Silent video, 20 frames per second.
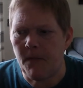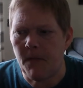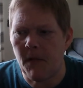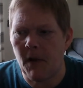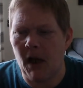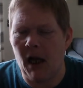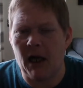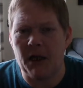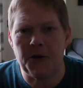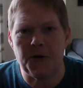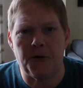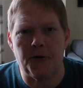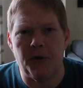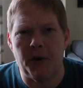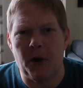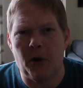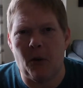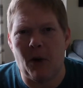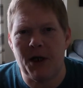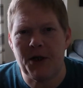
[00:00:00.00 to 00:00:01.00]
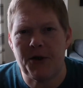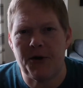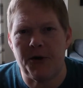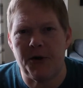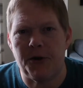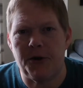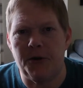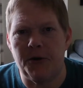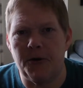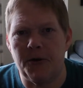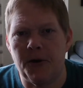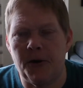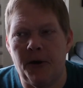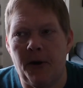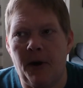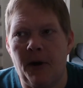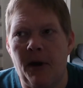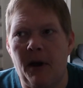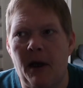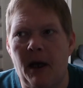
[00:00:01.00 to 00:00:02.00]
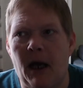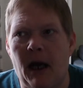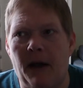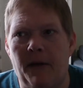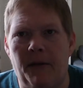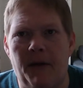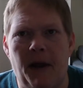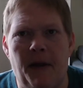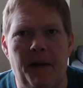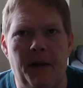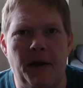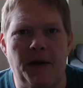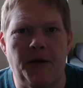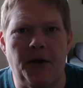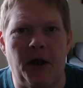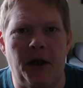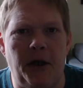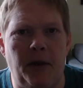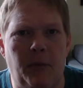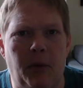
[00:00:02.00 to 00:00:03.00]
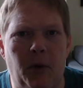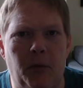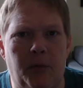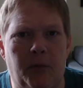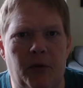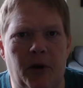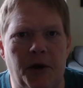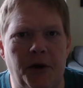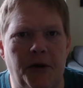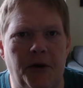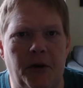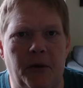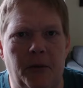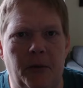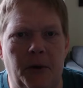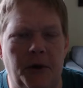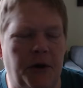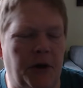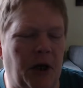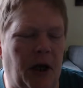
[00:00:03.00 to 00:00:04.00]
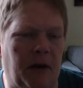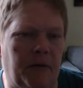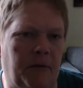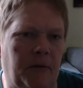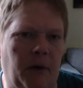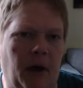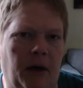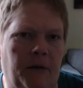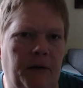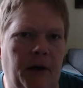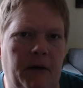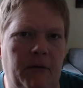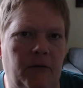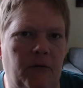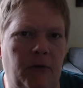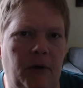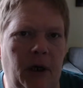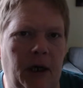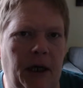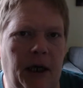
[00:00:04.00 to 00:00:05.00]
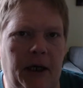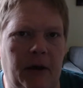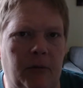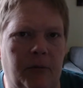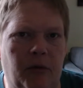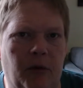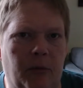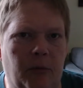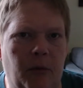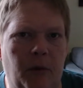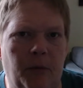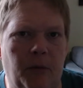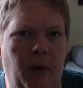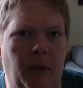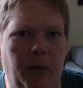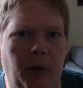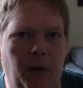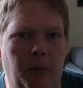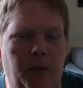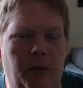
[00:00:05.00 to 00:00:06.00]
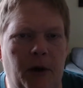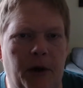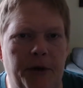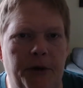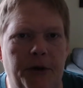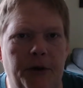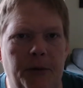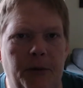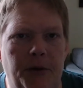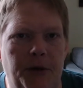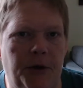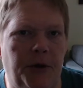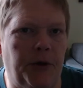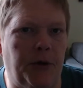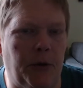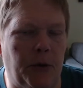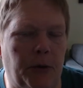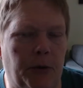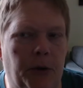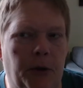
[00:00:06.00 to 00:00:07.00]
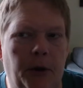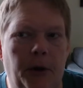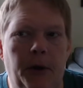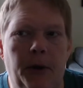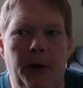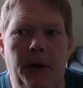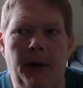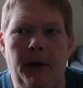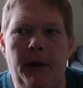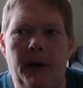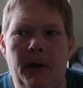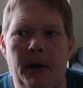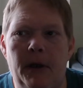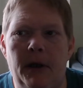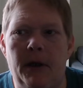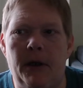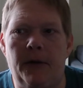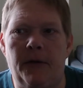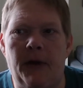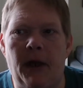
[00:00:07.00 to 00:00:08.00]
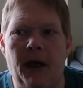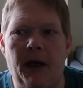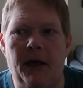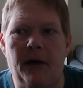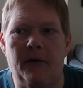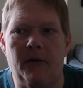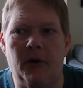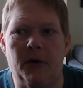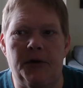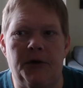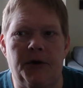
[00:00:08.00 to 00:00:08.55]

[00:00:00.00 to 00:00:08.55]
answering questions, and then they take your blood pressure, which I've never really had a problem with my blood pressure, which is good. Then I've got to